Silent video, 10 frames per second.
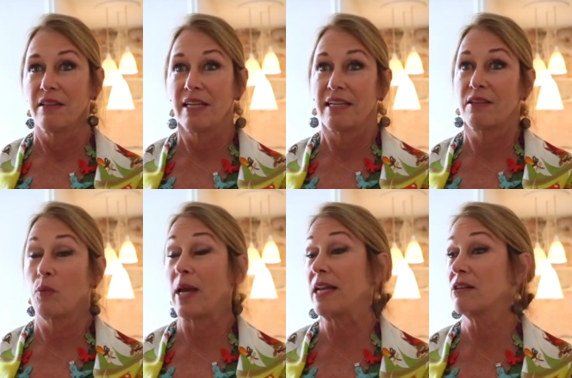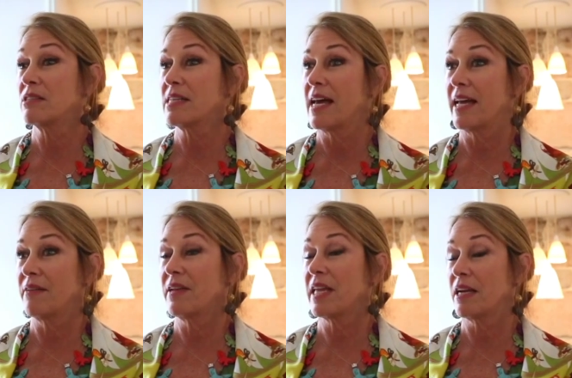like the waiters had
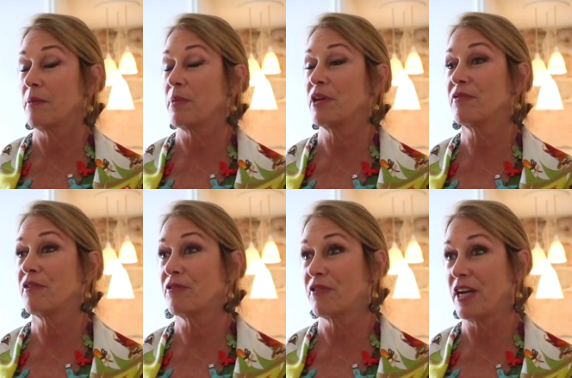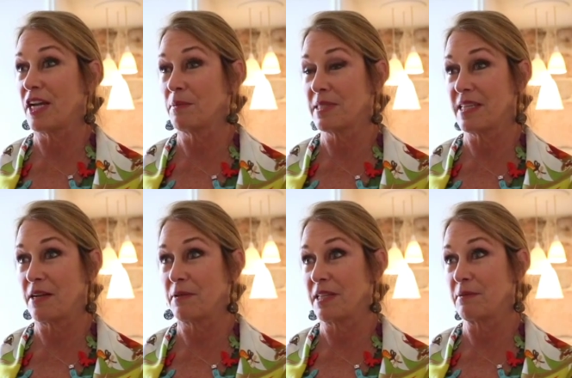everything on beautiful frames that
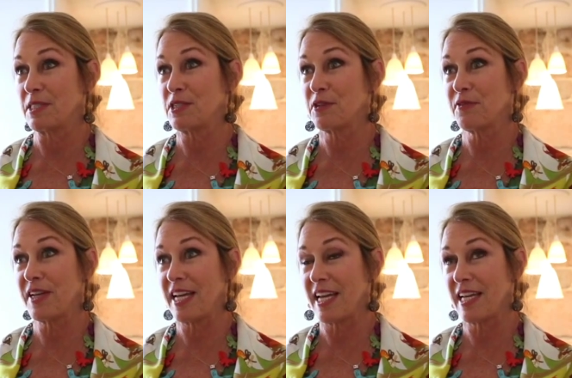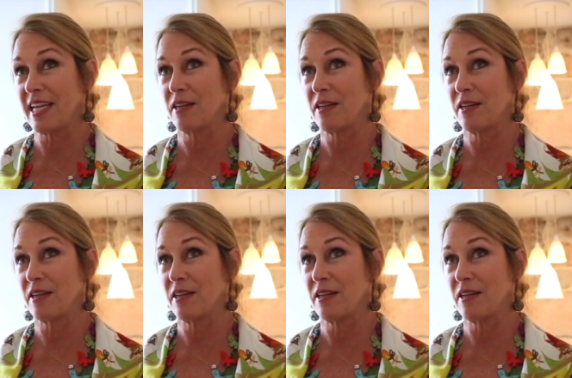they when they were serving,